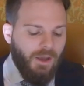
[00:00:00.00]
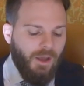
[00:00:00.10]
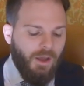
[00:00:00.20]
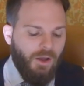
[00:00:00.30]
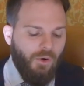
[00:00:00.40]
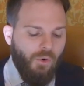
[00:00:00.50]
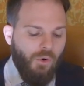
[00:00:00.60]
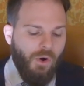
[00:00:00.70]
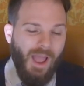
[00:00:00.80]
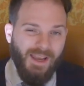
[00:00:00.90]

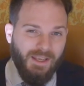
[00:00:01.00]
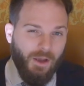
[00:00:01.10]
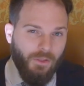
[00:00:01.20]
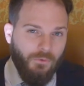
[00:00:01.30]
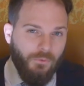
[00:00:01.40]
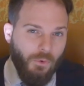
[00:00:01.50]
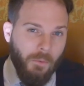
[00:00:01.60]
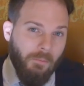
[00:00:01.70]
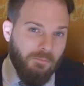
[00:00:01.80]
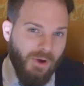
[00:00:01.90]
or any other
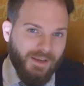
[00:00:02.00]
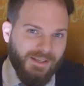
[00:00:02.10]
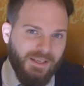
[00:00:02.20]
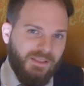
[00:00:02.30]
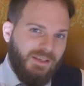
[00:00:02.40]
form of brandy